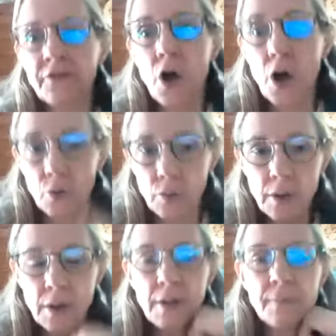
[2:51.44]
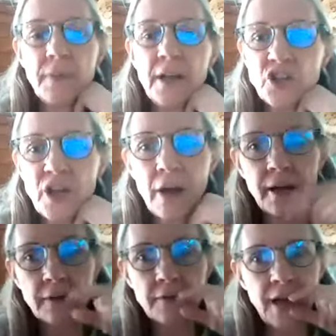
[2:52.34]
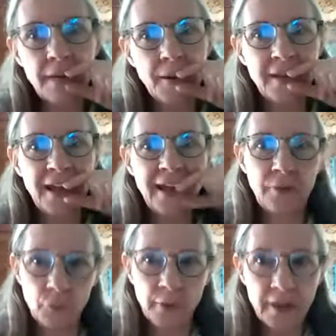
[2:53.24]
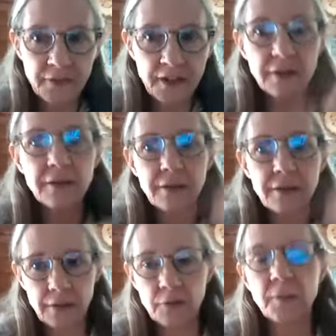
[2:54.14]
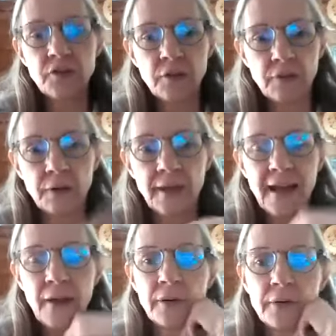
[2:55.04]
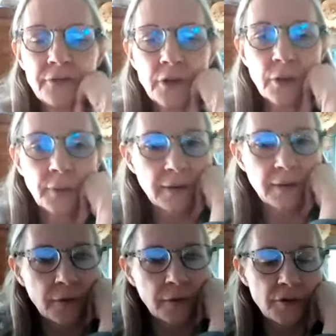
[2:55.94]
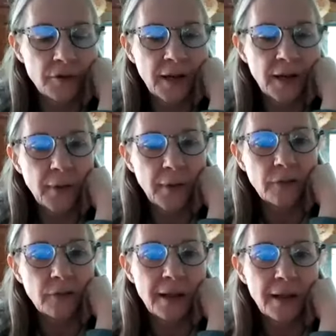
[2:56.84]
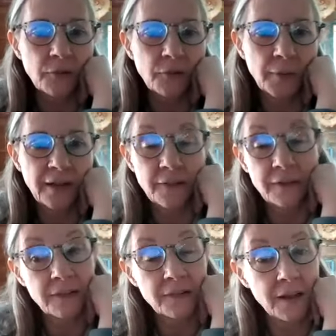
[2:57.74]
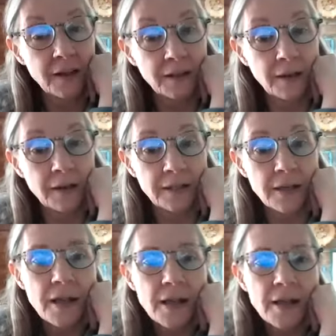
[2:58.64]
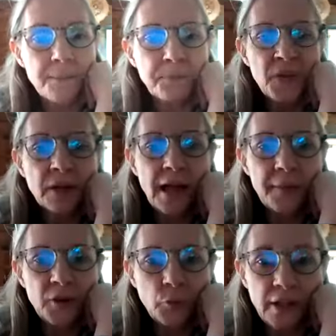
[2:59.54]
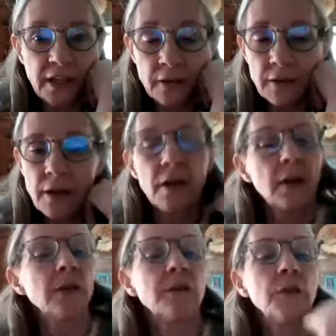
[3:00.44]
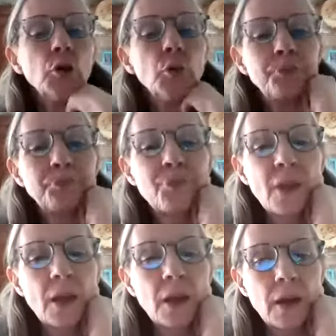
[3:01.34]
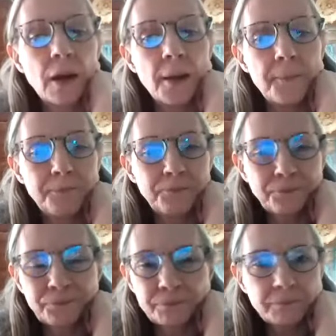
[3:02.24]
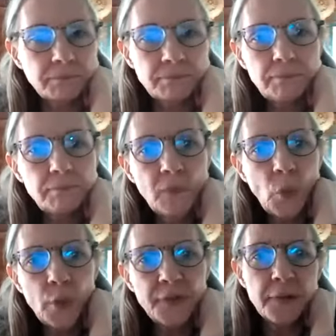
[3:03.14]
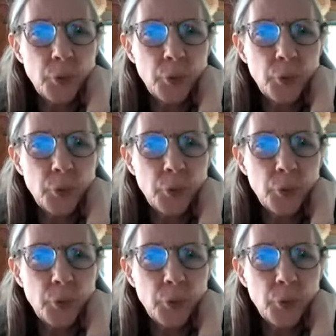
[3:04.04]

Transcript: flow by shouting. It's not about getting rid of it as much as allowing the flowing of the energy. But anyway, smell is rancid. That's kind of yucky. Climate, wind. So, what's the